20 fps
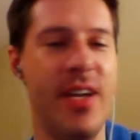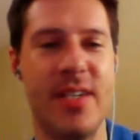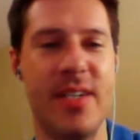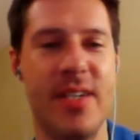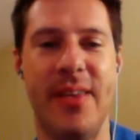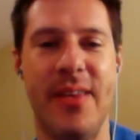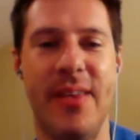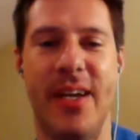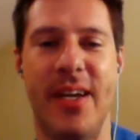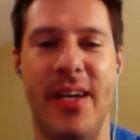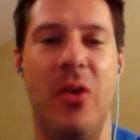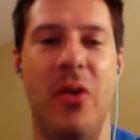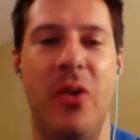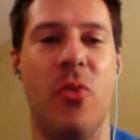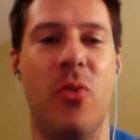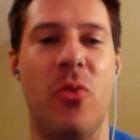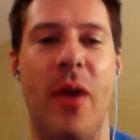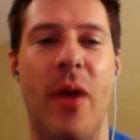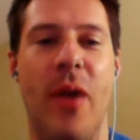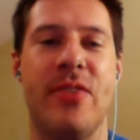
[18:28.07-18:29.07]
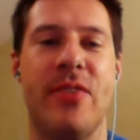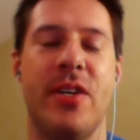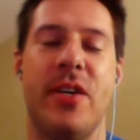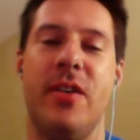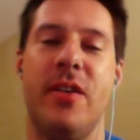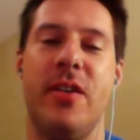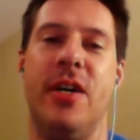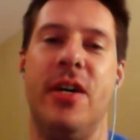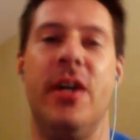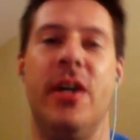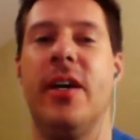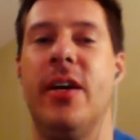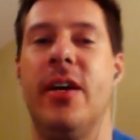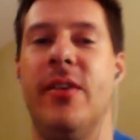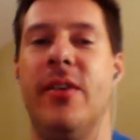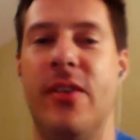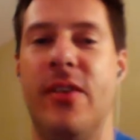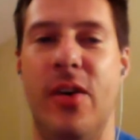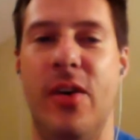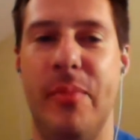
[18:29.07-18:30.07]
I think all the refs could dunk it
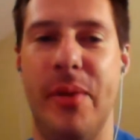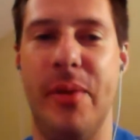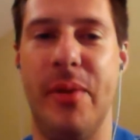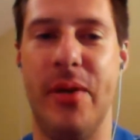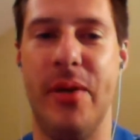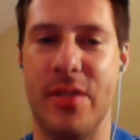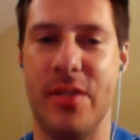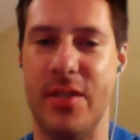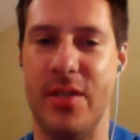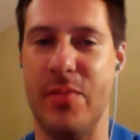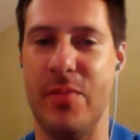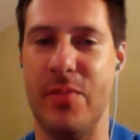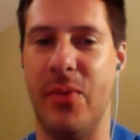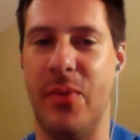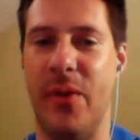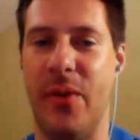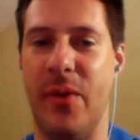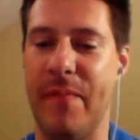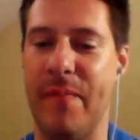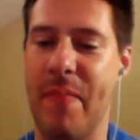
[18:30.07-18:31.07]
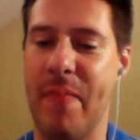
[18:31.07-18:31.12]
over the goalpost at this point.